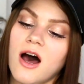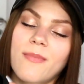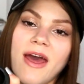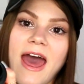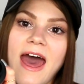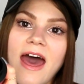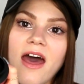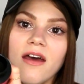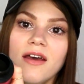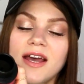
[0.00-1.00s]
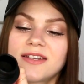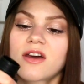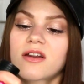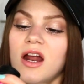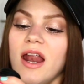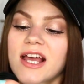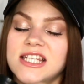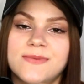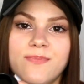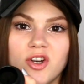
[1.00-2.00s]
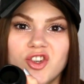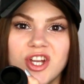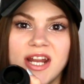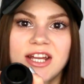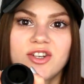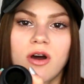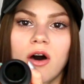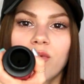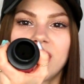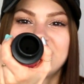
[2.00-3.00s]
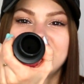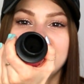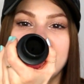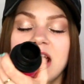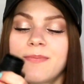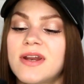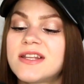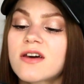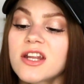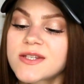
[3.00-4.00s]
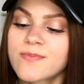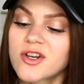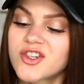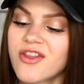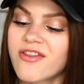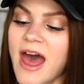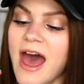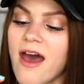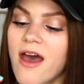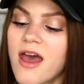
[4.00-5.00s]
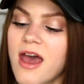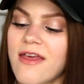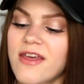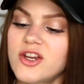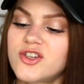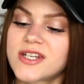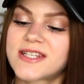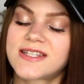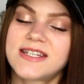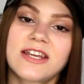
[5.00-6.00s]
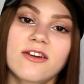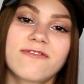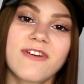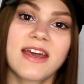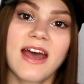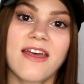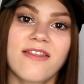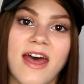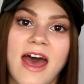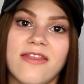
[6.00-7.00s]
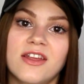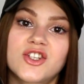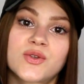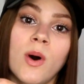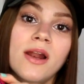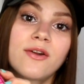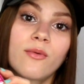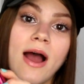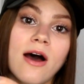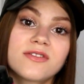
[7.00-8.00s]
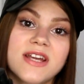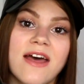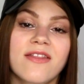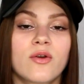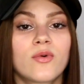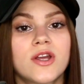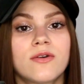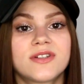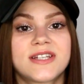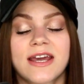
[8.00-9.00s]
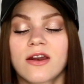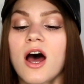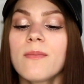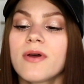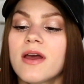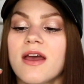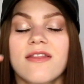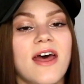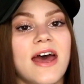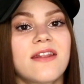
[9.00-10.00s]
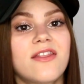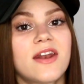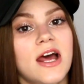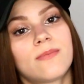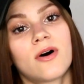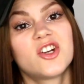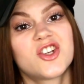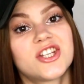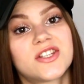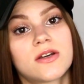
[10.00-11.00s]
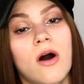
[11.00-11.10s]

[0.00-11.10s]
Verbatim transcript: up here. It's got kind of like a sponge in it. You can't really see it, but it's got a sponge in there. And then you just stick your finger in there and then swirl it around. And then when you take it out, then the nail polish is